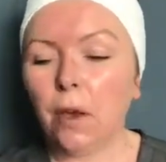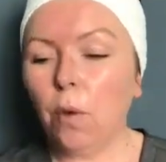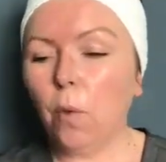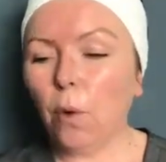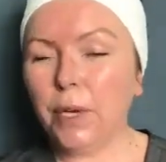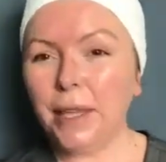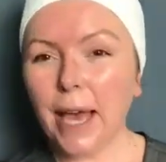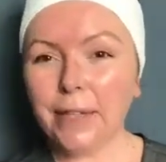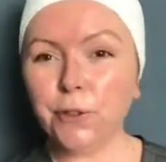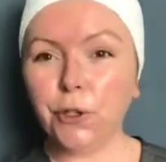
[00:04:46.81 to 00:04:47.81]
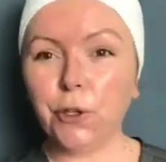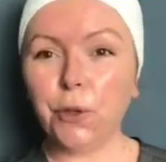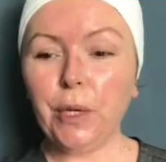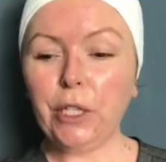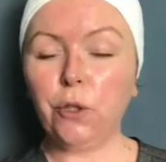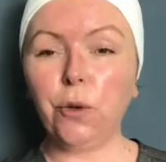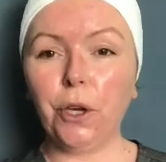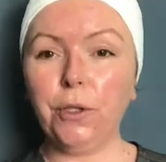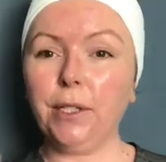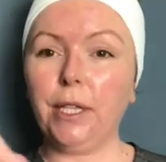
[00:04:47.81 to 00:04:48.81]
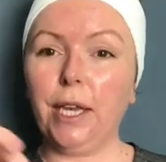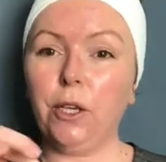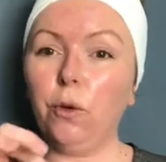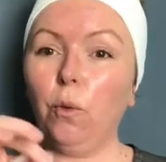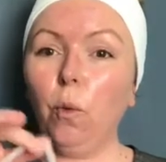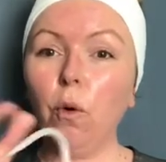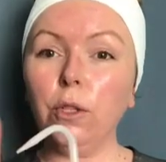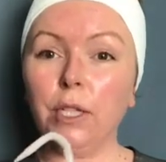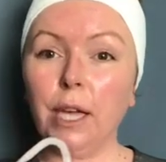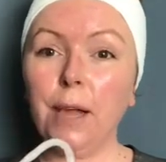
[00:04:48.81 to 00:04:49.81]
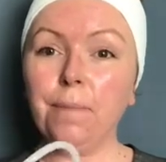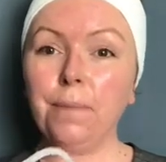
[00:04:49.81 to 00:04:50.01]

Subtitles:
what we then do is you're going to take your water